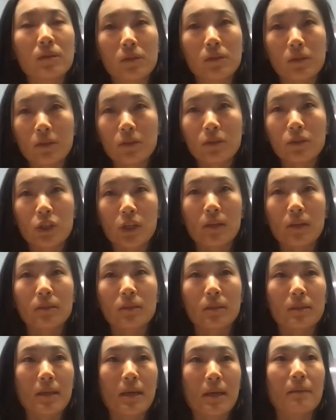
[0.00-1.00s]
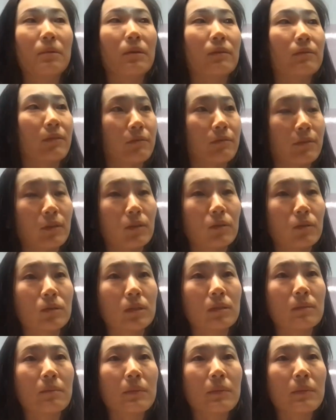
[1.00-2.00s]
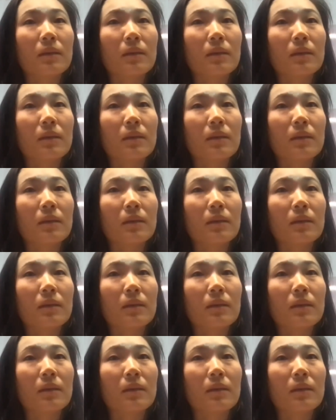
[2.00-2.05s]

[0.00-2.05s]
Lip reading: or you change the type of a field,